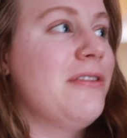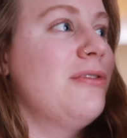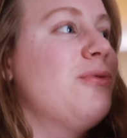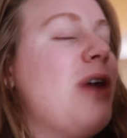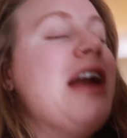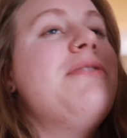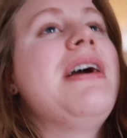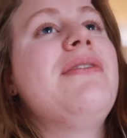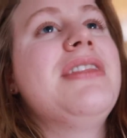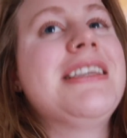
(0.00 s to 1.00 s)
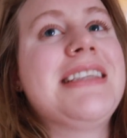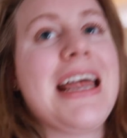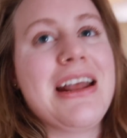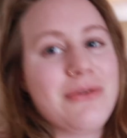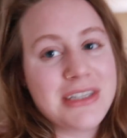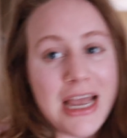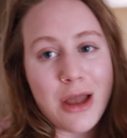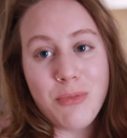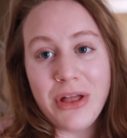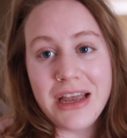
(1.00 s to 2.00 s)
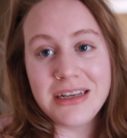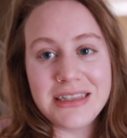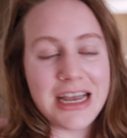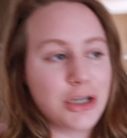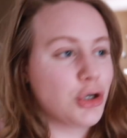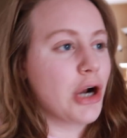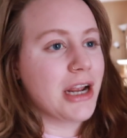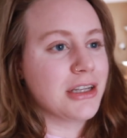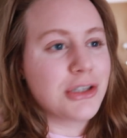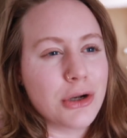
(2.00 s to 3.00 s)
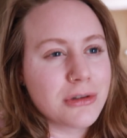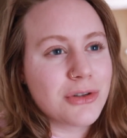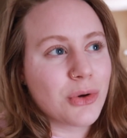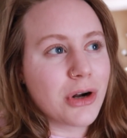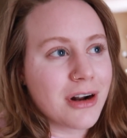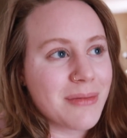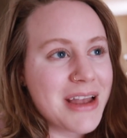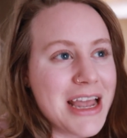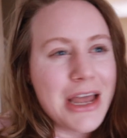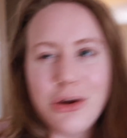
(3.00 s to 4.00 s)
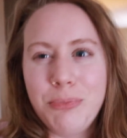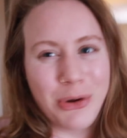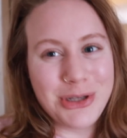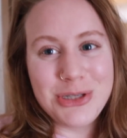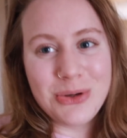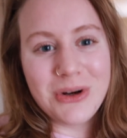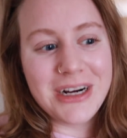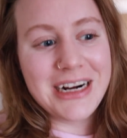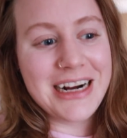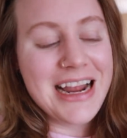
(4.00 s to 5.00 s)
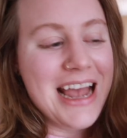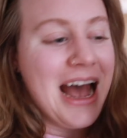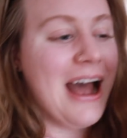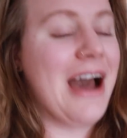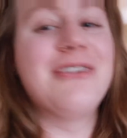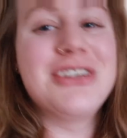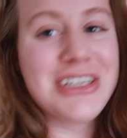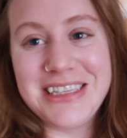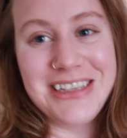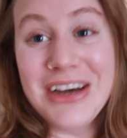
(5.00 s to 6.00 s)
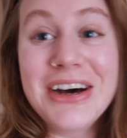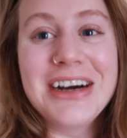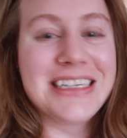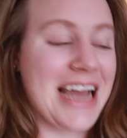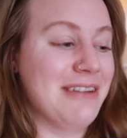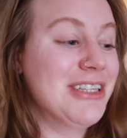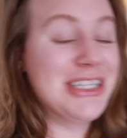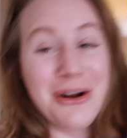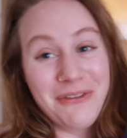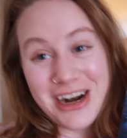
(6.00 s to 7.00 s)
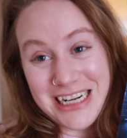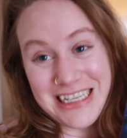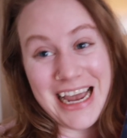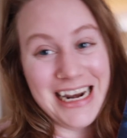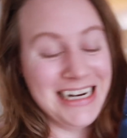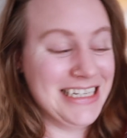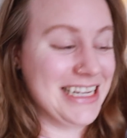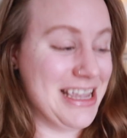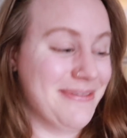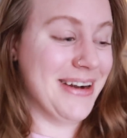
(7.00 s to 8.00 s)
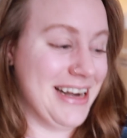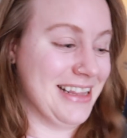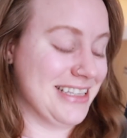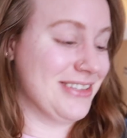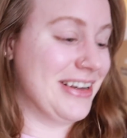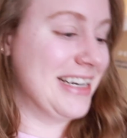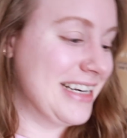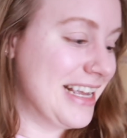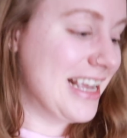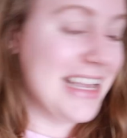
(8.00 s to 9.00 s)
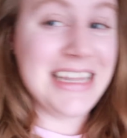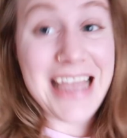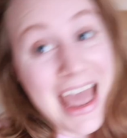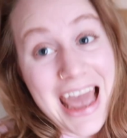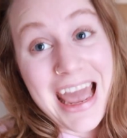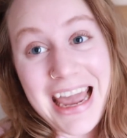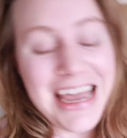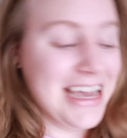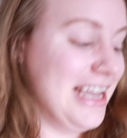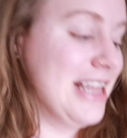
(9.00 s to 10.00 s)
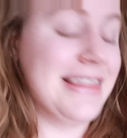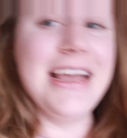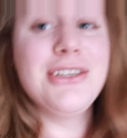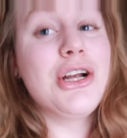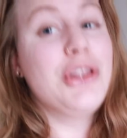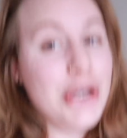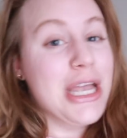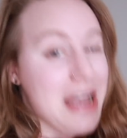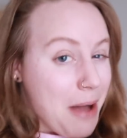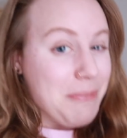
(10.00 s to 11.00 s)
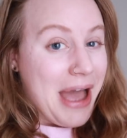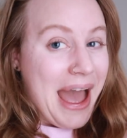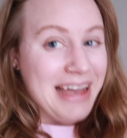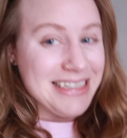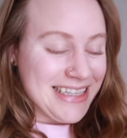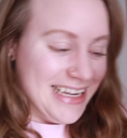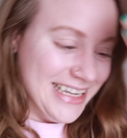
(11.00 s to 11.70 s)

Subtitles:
Right away when the setting was taking place, like during a snowstorm in a bookstore, I was just hooked. I'm super excited to keep reading this one. Yay! Things are looking up, guys.